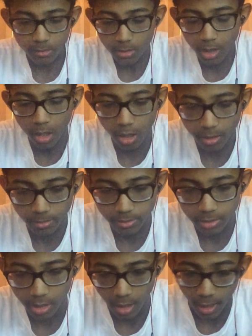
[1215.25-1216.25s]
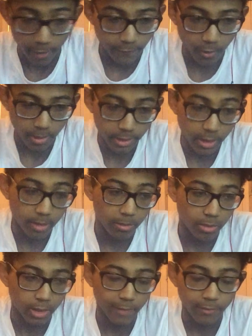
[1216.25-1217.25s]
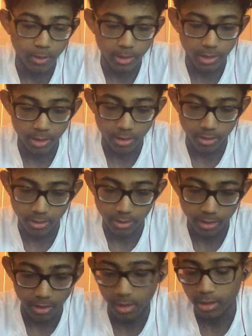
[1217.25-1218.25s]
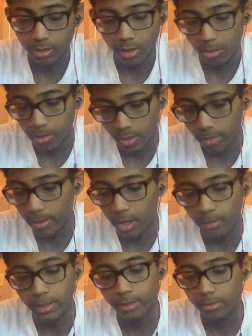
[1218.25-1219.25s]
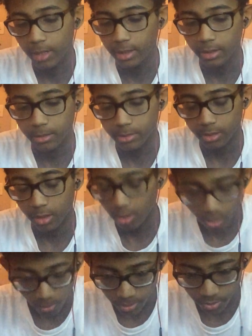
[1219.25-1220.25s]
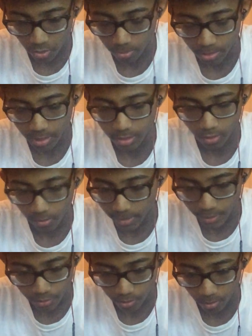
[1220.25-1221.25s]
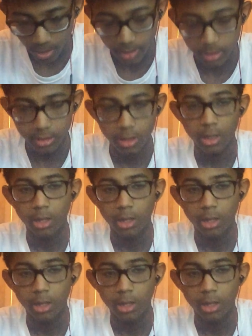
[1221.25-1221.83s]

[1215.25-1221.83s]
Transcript: If you want to get to know more about me, my DMs are always open, no matter what.